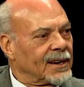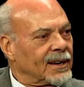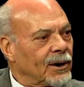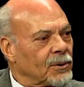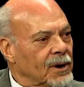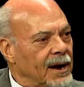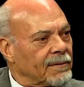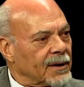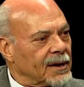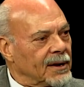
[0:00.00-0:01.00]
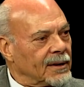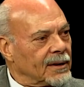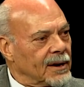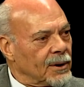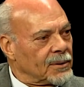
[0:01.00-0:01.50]
on every
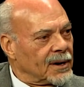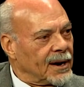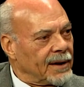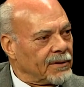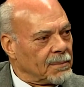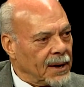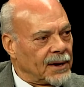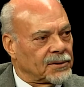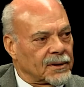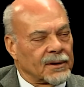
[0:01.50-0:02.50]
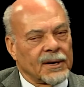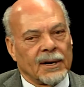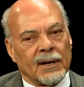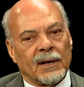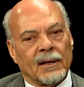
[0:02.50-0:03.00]
note and every measure.
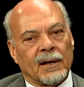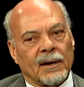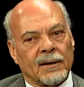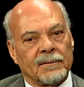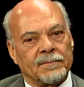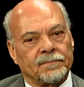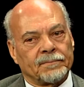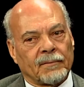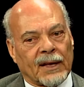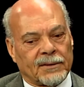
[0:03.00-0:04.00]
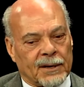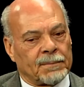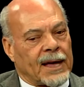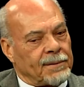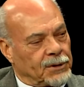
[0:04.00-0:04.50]
And
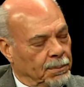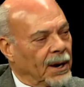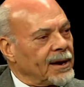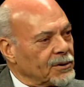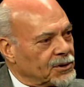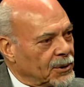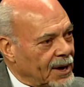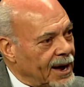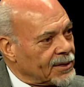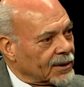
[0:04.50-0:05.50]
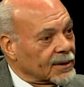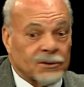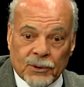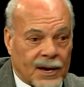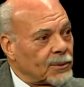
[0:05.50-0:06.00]
sometimes the players don't either,
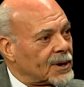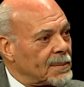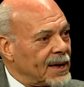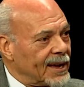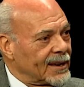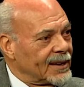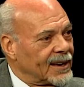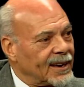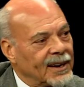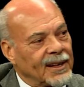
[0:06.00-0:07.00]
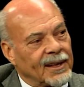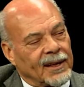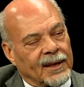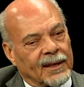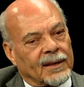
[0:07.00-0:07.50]
so they don't come in.
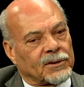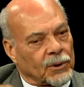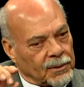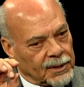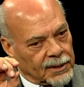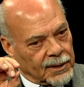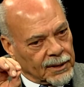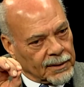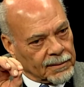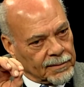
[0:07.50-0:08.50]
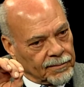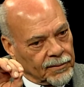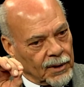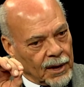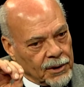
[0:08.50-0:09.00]
So
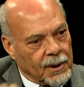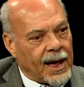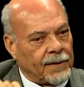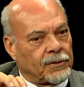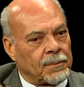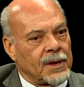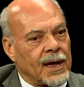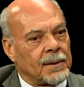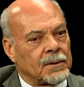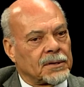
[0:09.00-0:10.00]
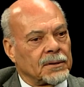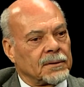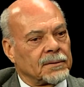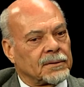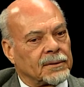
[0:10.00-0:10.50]
you have to be able
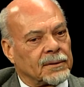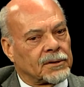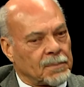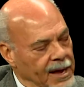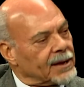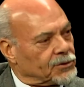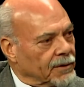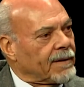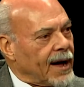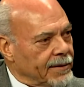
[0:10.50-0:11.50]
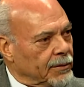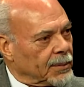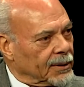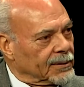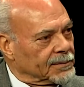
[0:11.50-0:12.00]
to make it
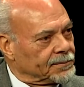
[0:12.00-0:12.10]
survivable.